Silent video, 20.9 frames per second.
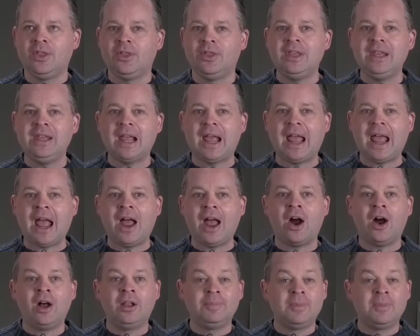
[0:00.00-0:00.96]
the
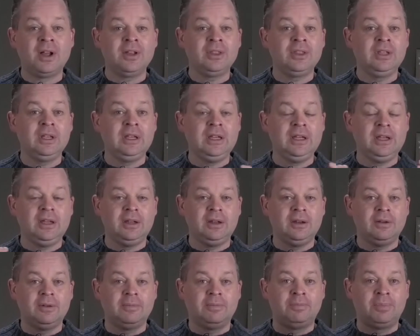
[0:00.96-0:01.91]
among the
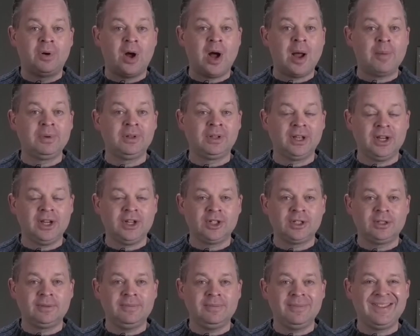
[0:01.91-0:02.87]

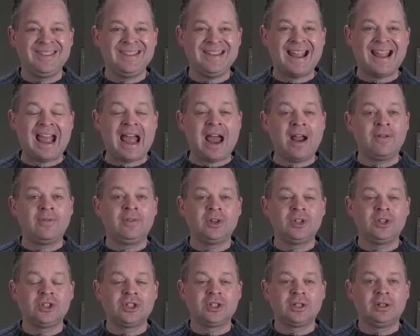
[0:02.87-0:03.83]
population, the
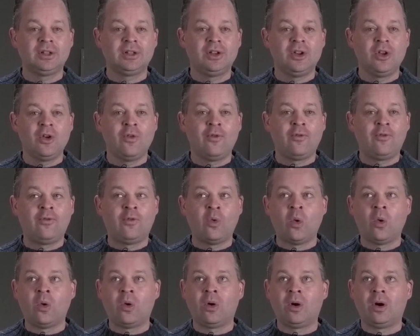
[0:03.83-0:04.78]
average
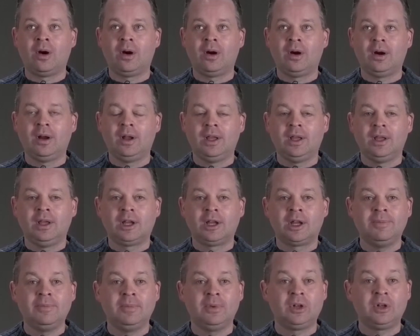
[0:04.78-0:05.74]
for
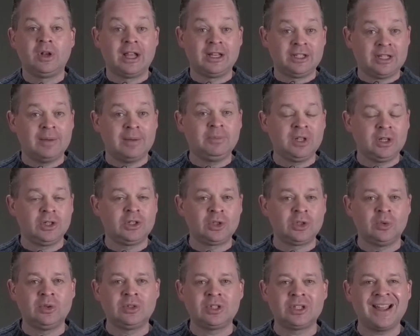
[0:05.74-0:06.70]
attempting
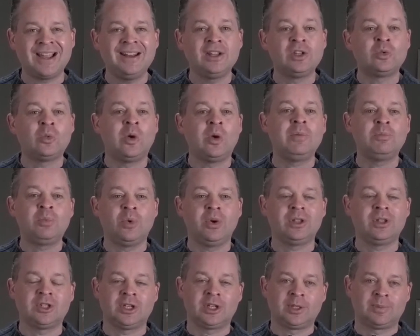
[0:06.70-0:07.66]
suicide is
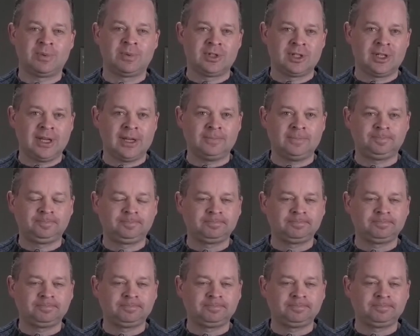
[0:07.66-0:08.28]
1.6%.